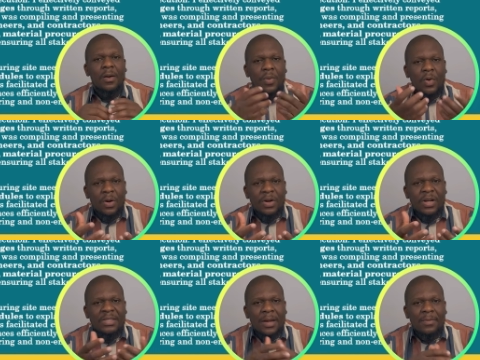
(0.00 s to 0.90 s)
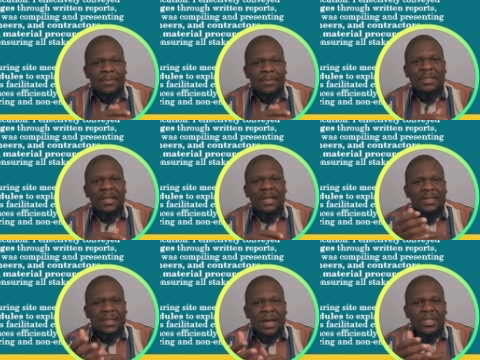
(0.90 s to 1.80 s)
progress update, and
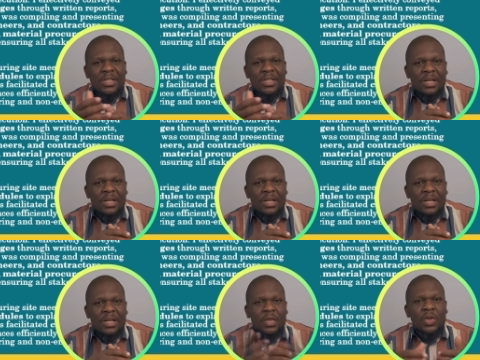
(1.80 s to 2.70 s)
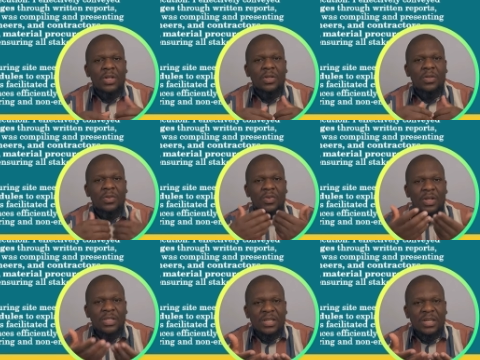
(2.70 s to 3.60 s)
site challenges during
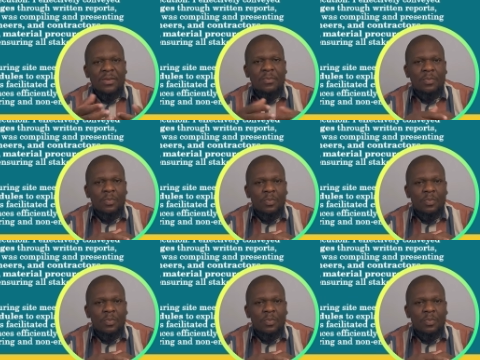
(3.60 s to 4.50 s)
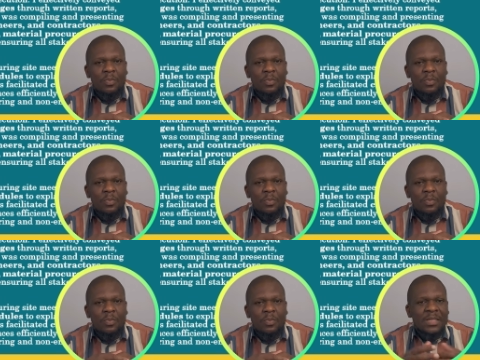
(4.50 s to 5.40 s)
written report,
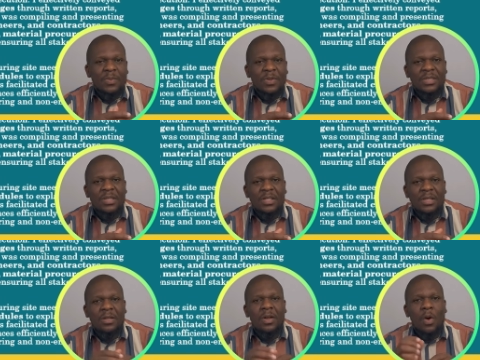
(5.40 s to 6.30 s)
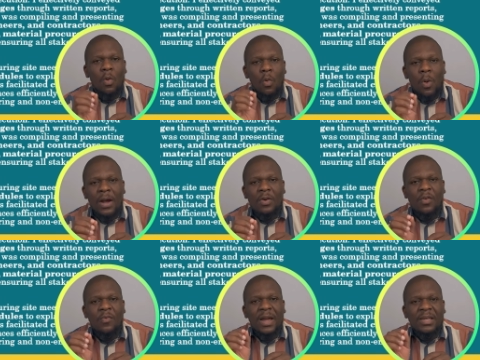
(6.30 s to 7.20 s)
meetings, presentation. One
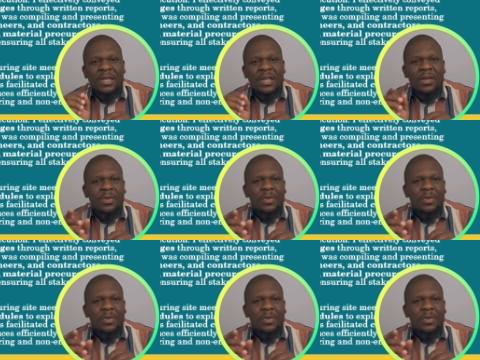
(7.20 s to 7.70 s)
of my key